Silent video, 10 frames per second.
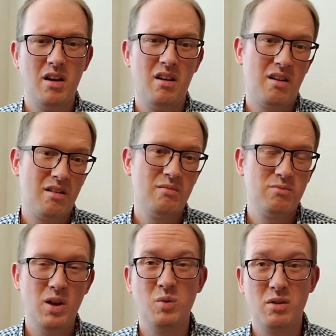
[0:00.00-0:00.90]
are
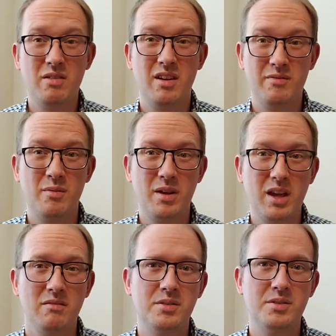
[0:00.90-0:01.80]
well worth it for
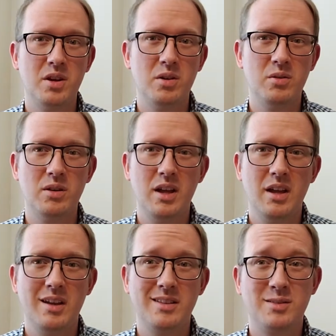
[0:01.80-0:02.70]
me. So
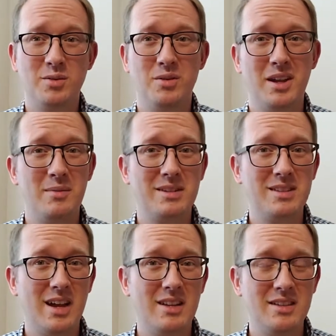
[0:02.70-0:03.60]
it's cool, and I'm
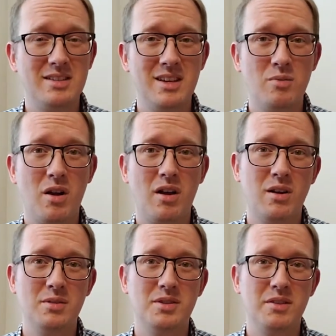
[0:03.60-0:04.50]
excited to see where it
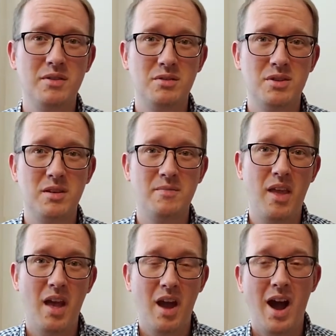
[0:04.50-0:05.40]
goes in the future.
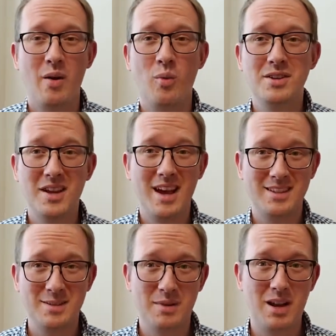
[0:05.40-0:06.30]
I wish I had
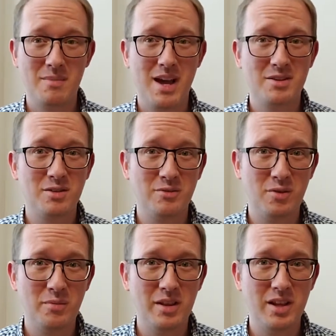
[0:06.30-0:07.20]
some kind of magical
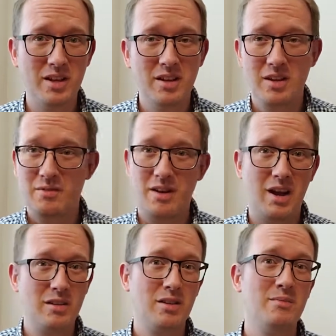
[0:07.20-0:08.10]
formula for how
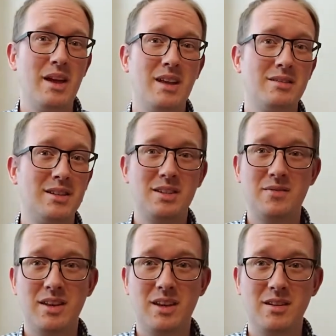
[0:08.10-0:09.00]
you could make 6
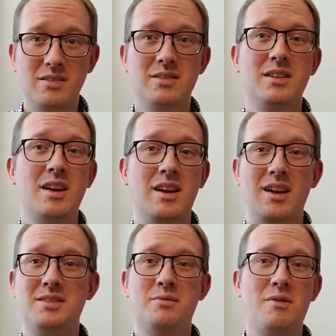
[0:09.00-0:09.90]
figures
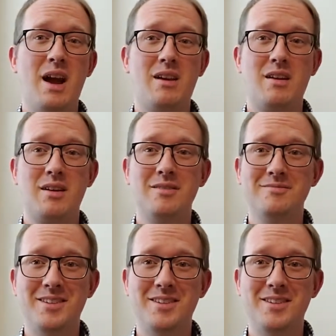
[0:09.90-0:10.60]
as a writer